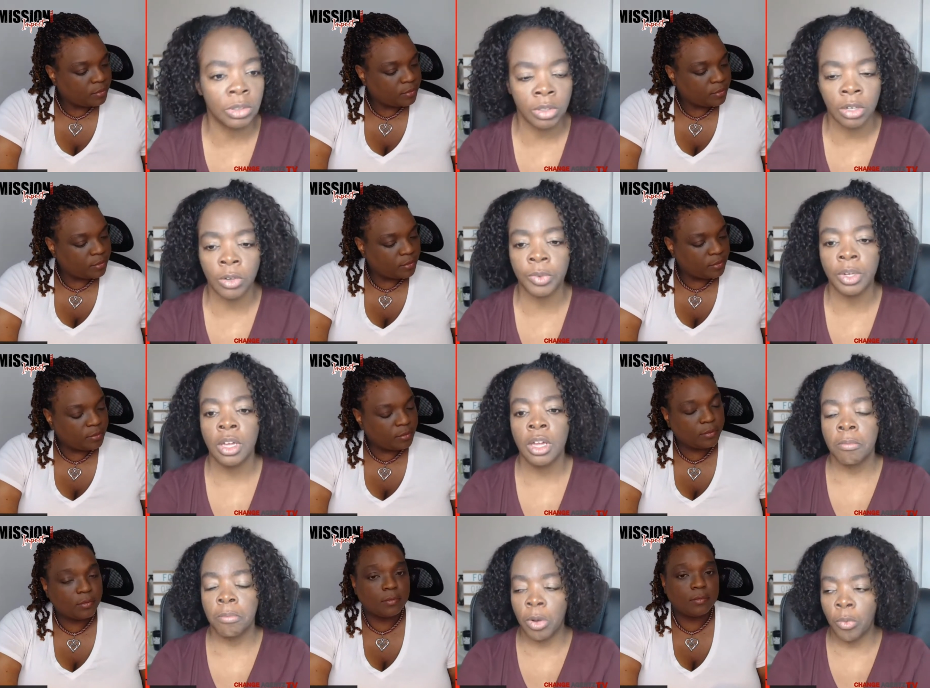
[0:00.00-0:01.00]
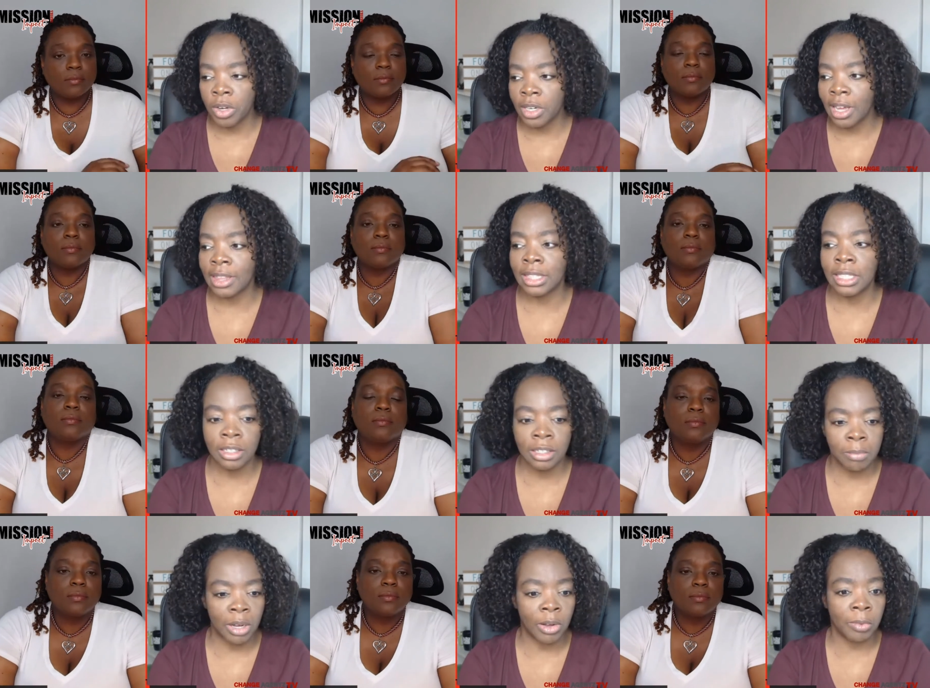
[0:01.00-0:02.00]
Speaker 1: going on, but we're not thinking
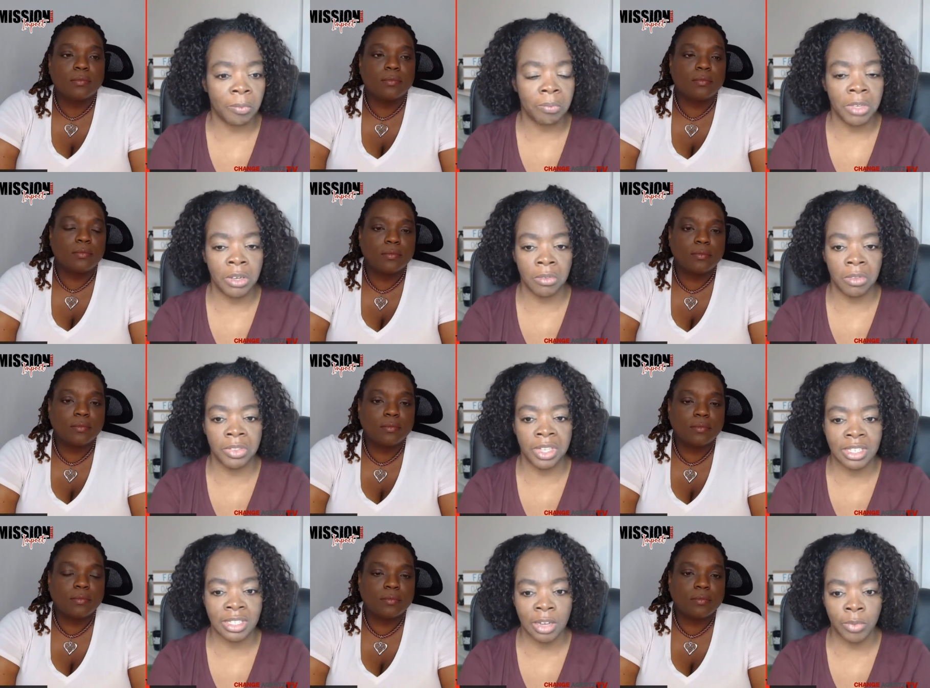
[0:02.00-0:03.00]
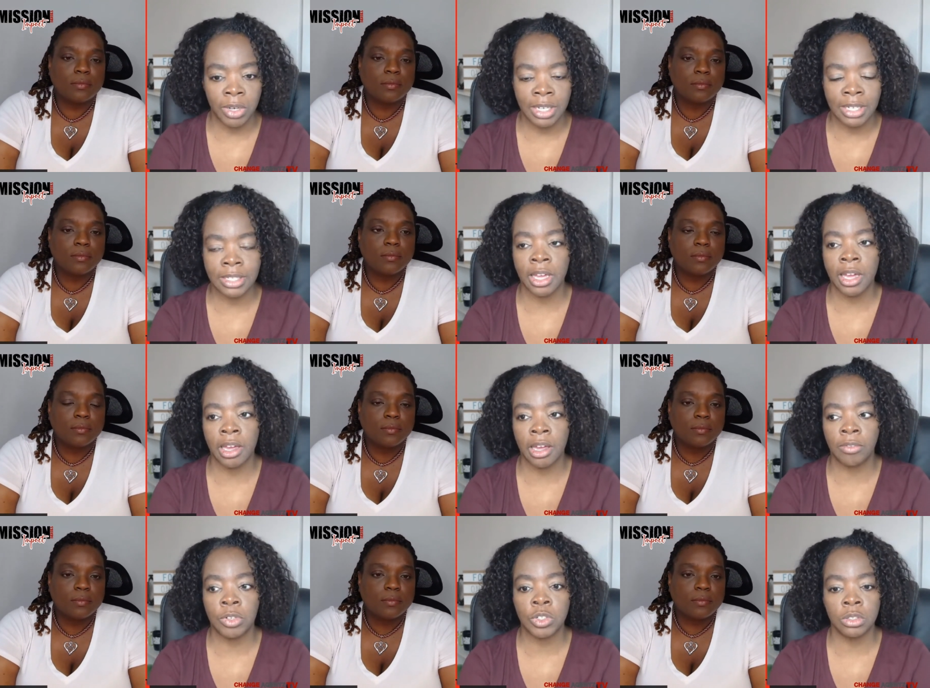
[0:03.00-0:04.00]
about, you know, the things that we need to
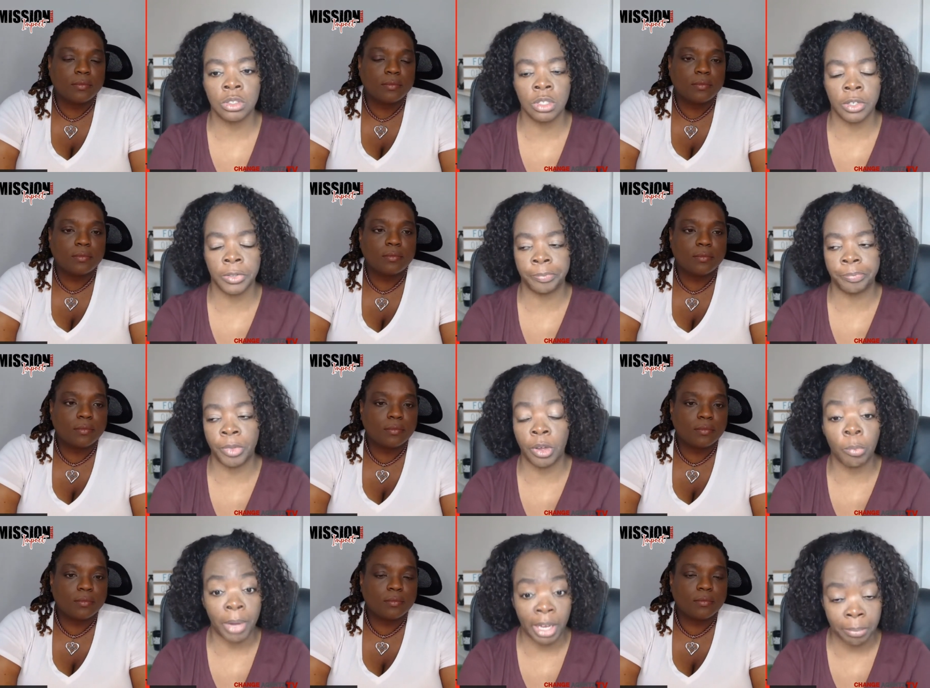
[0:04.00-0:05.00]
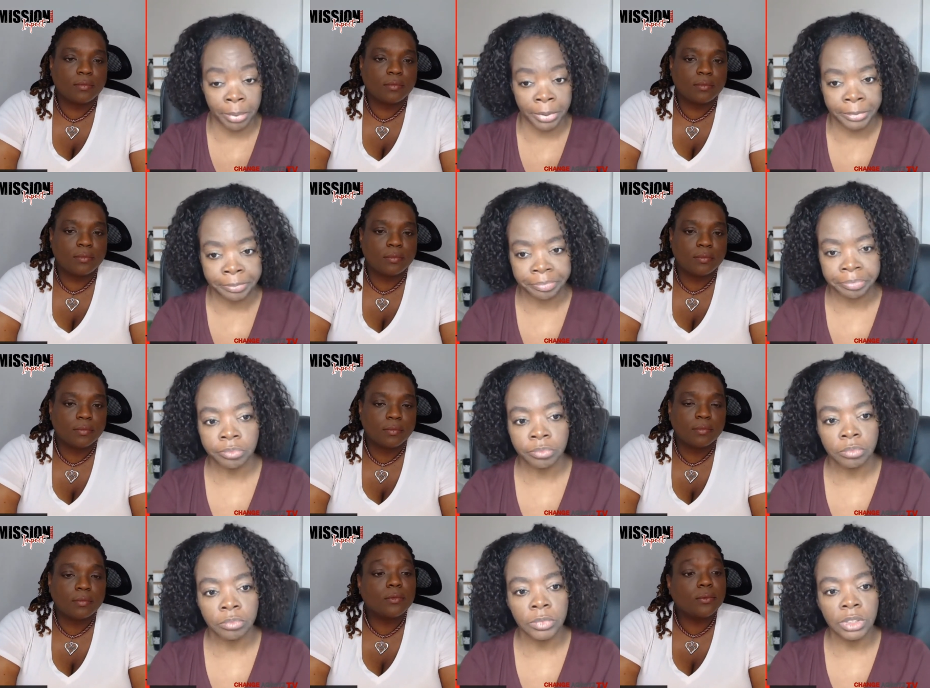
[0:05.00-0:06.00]
have, you know, on paper.
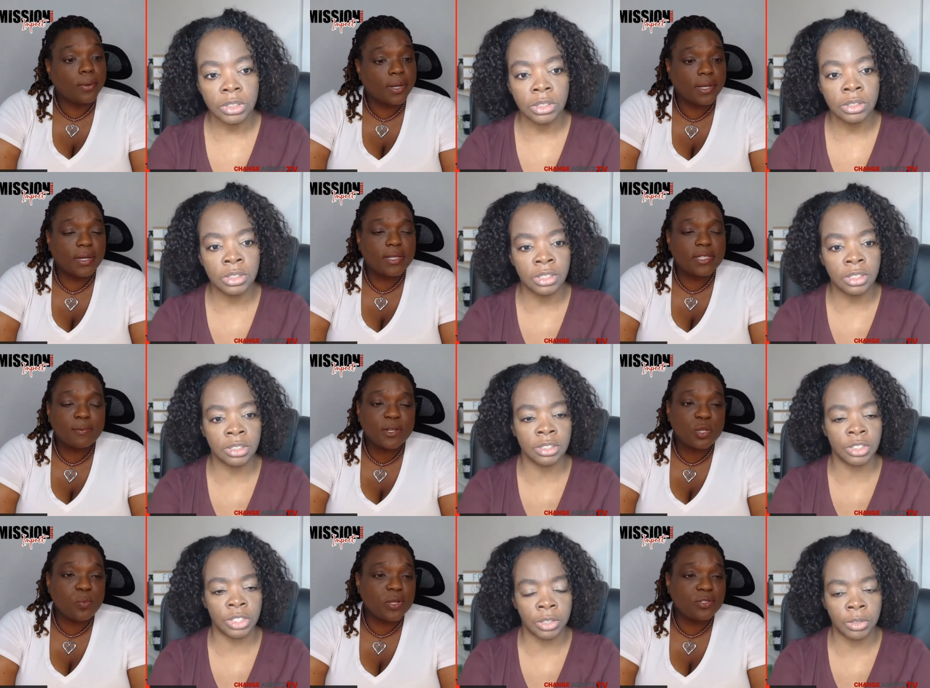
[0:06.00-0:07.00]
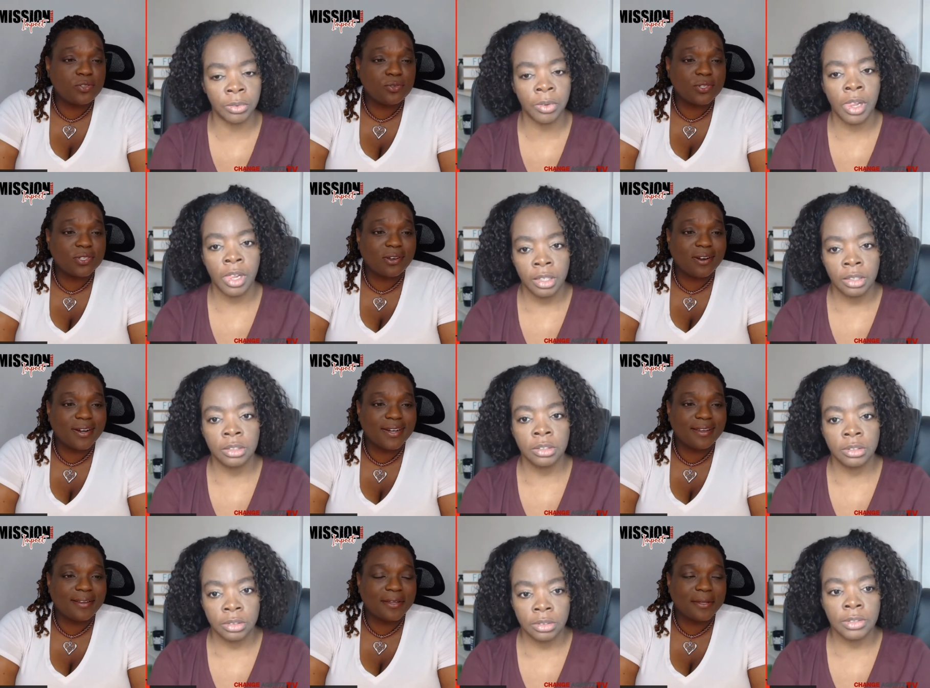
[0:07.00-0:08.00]
Speaker 2: Right. Especially so, once you start
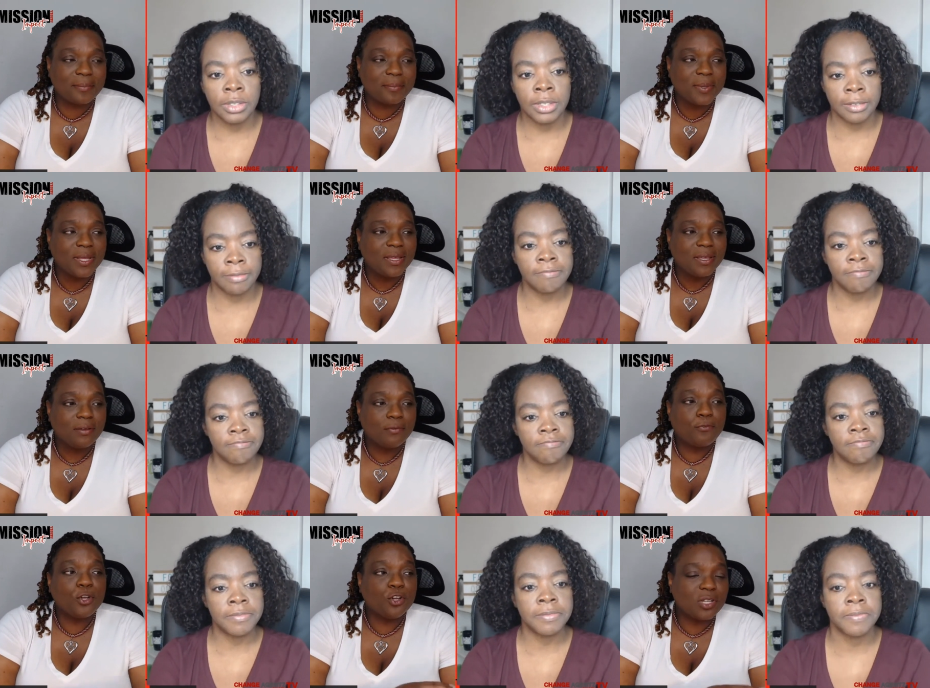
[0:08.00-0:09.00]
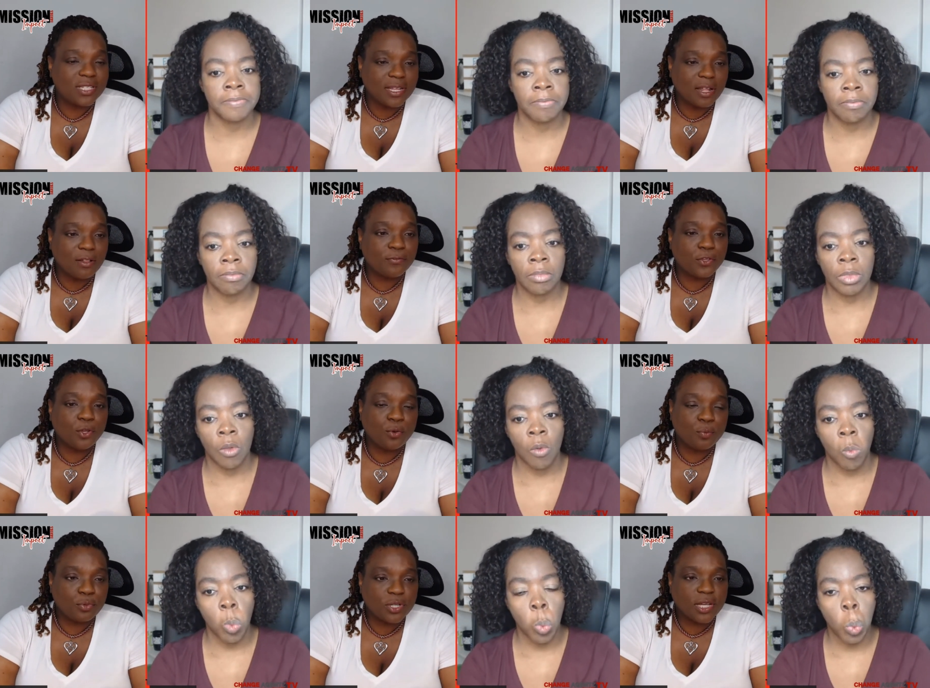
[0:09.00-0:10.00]
um, for yourself, for your
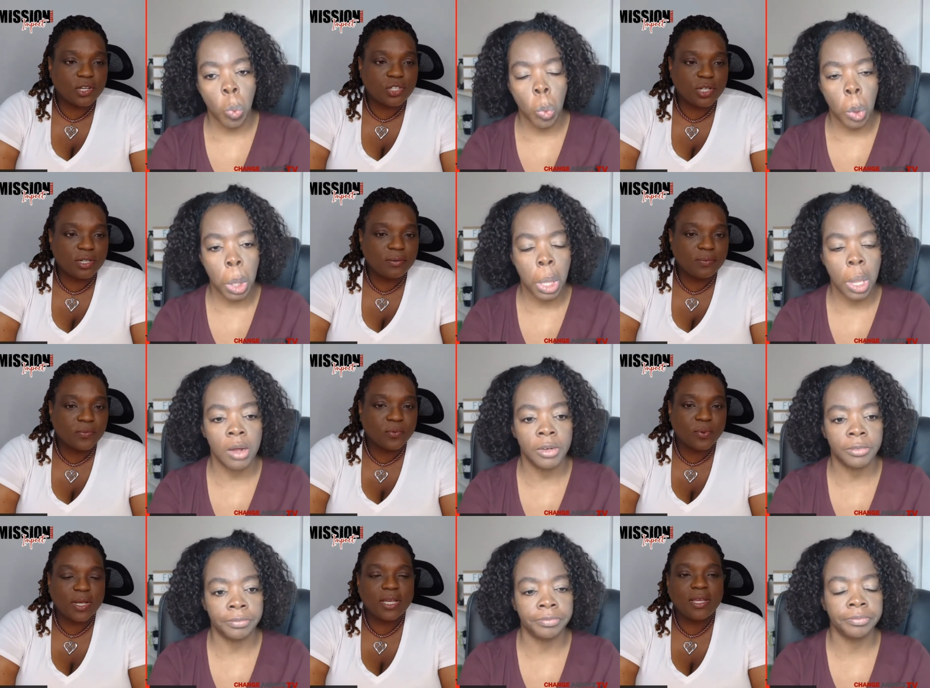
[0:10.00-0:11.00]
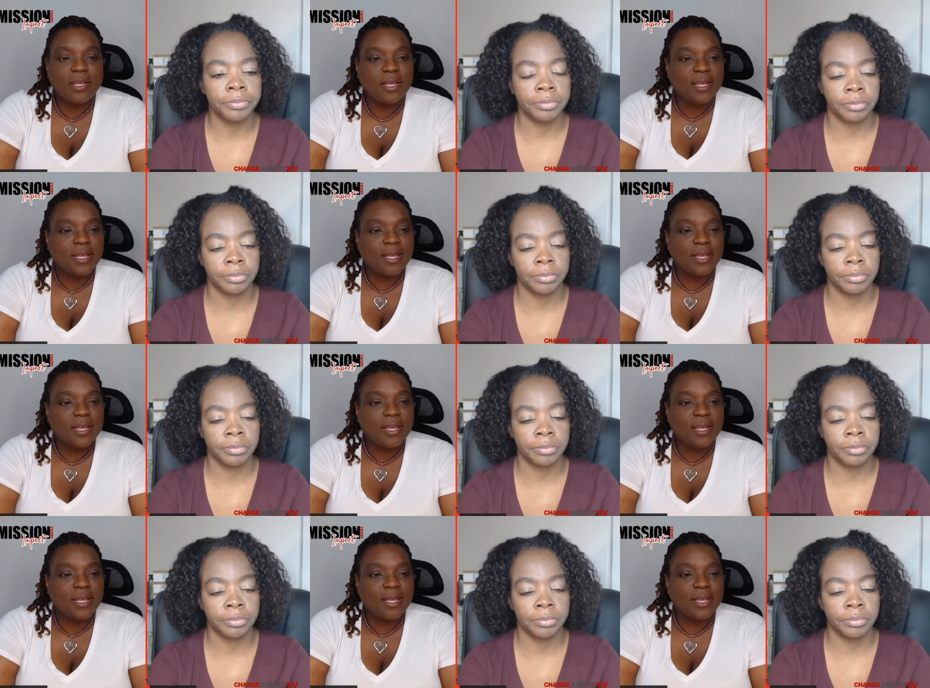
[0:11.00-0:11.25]
own protection, right?